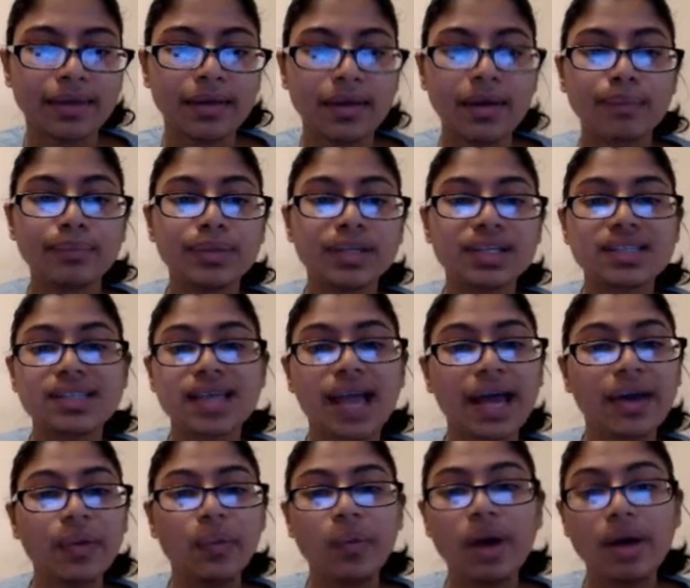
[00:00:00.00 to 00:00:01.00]
Because I
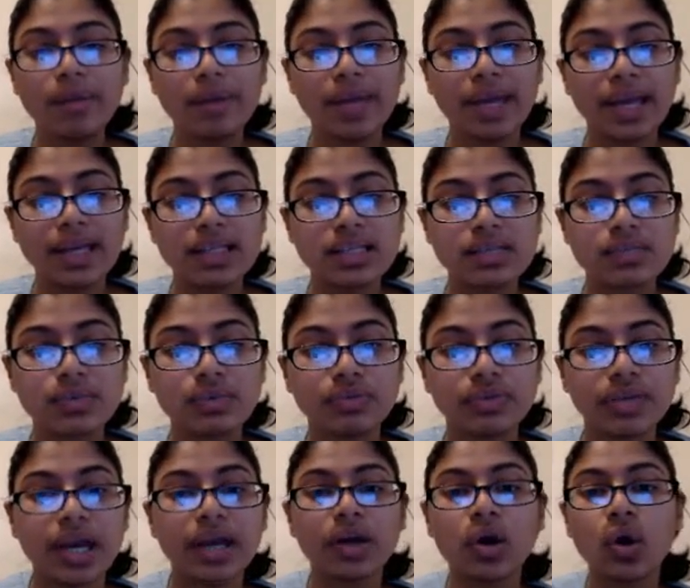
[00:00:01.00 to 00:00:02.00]
don't want my x moving.
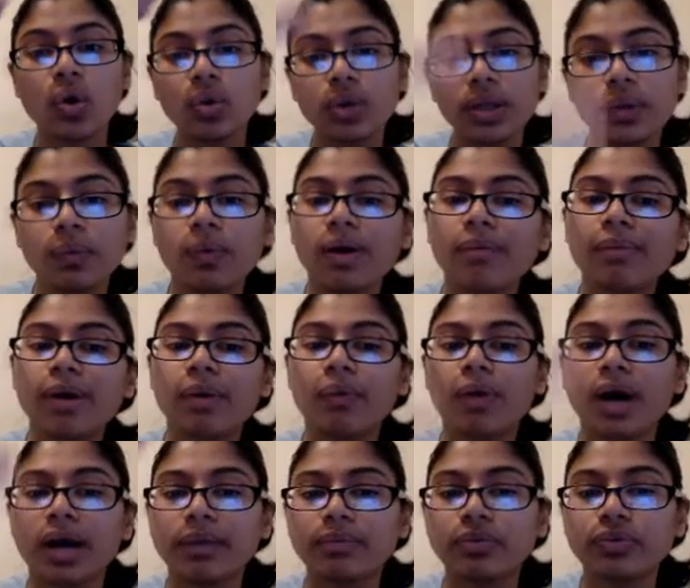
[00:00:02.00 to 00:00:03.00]
I only want my
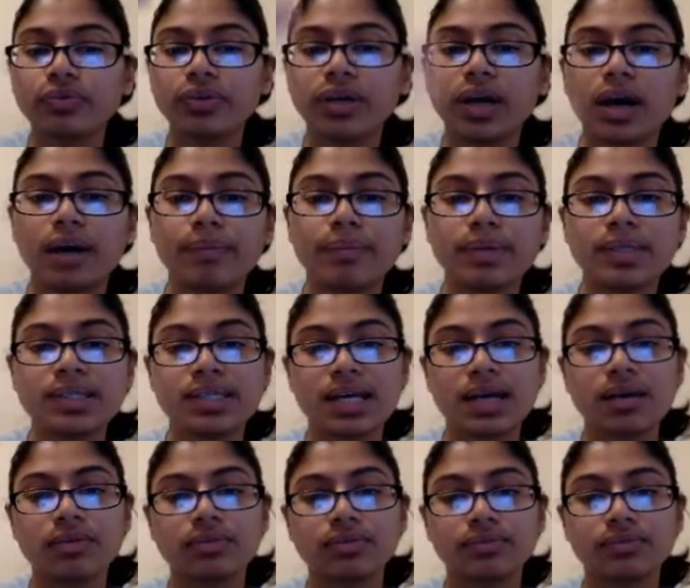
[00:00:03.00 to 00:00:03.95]
y moving up and down.